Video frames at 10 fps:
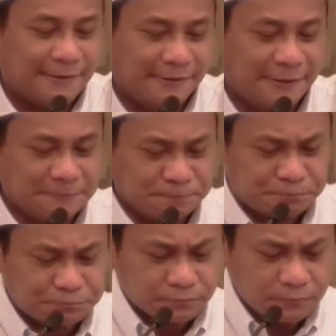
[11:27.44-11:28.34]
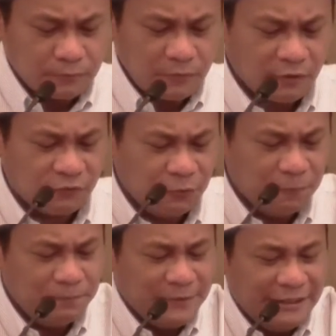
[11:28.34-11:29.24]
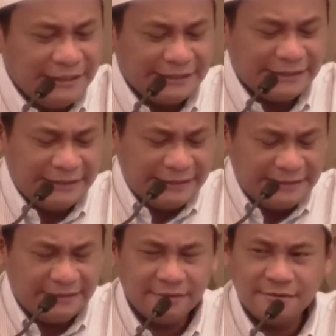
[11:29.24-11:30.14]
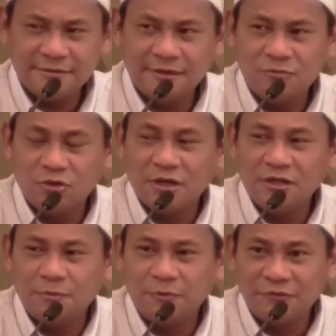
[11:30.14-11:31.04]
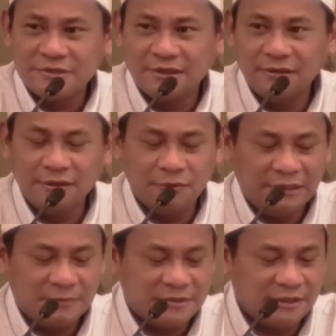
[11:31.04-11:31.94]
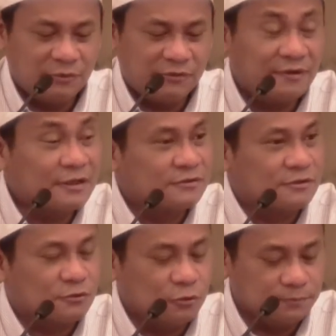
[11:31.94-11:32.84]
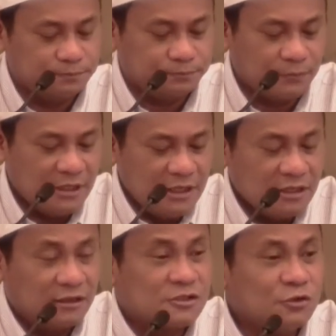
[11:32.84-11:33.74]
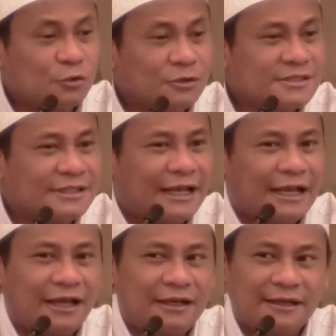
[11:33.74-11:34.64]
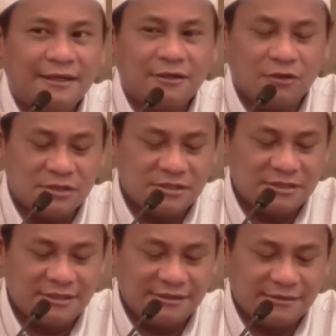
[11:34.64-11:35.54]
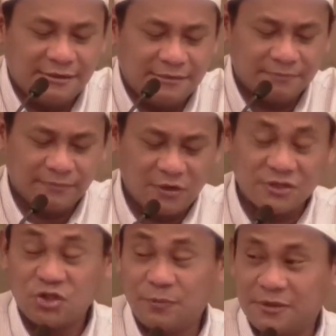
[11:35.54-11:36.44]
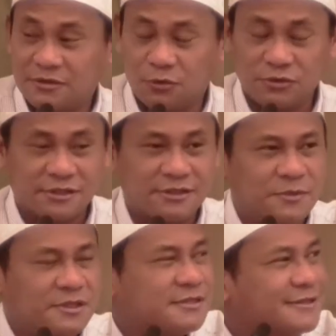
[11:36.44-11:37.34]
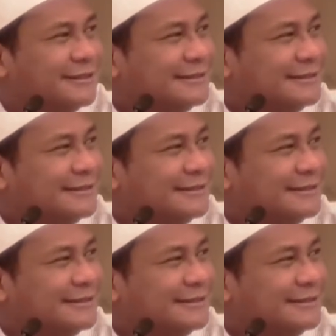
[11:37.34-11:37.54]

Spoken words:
Right? So, in another hadith in Sahih Bukhari, the Prophet sallallahu alaihi wasallam said with regards to the soul, the souls are like conscripted soldiers, that means